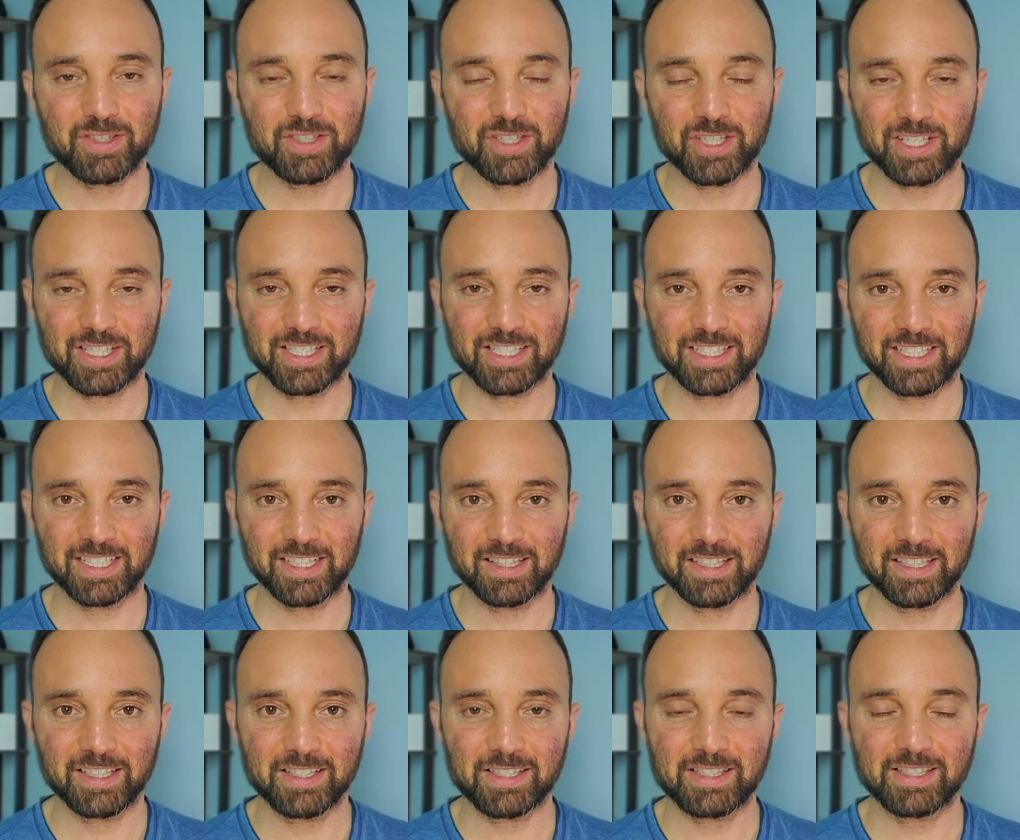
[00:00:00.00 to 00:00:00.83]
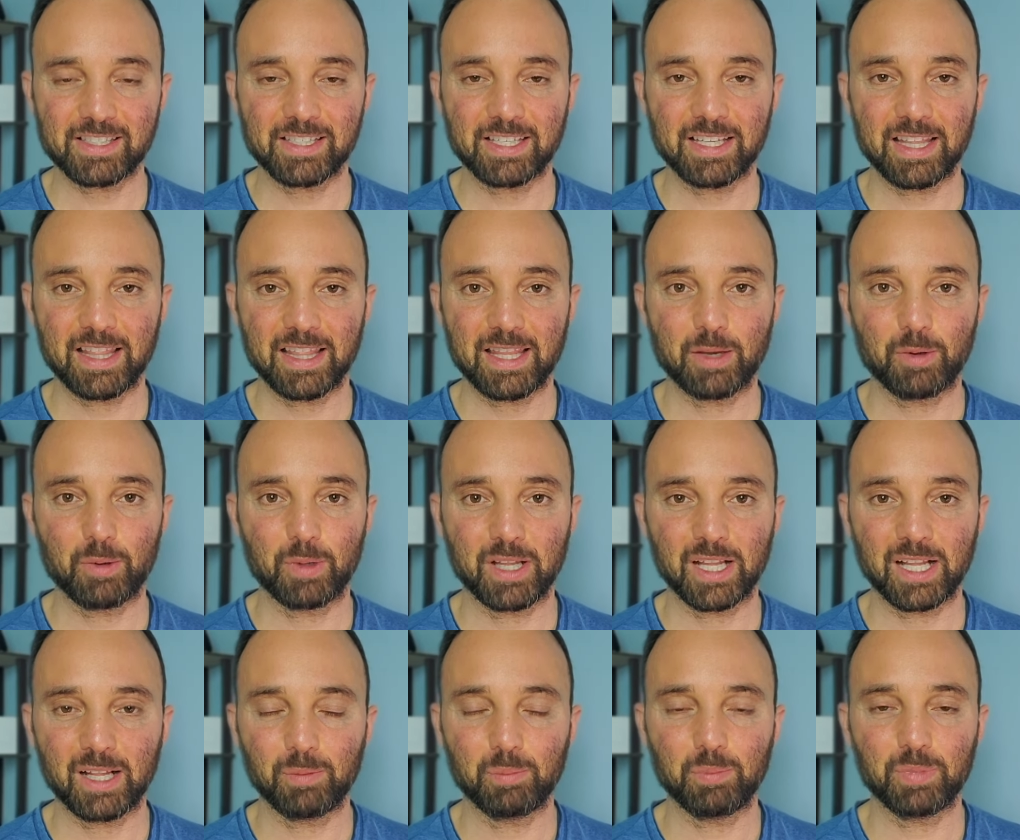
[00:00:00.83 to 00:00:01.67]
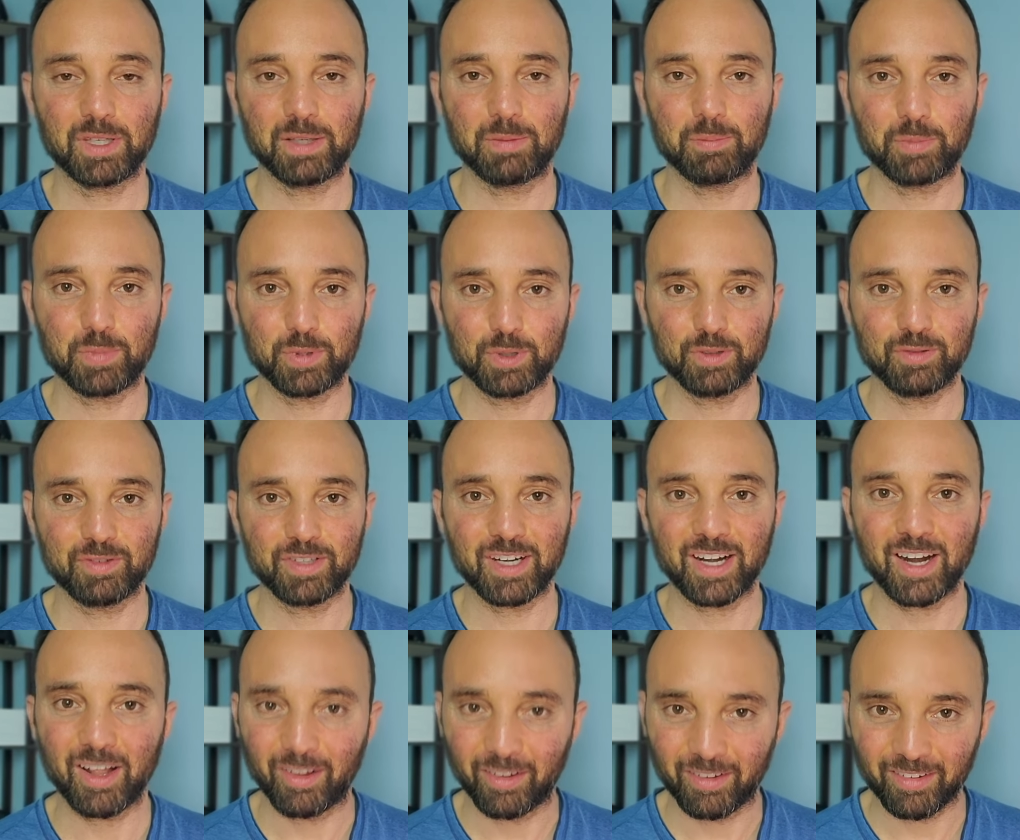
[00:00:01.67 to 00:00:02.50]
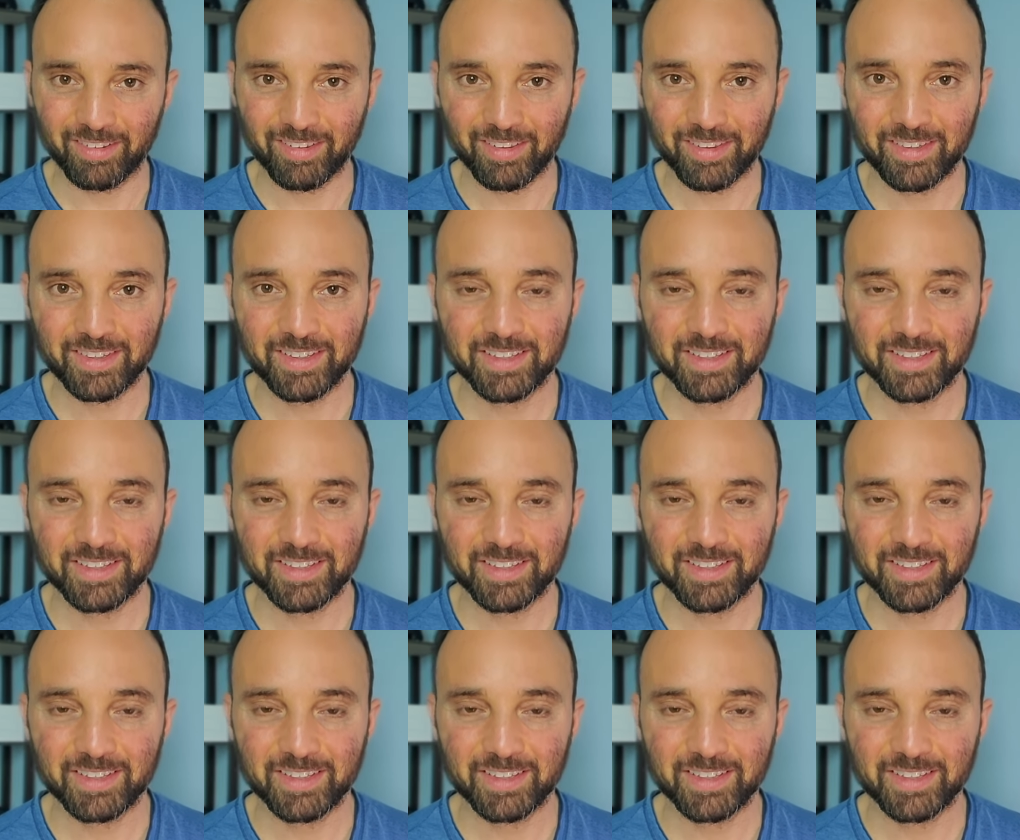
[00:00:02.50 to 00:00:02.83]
just like this that will help improve your health.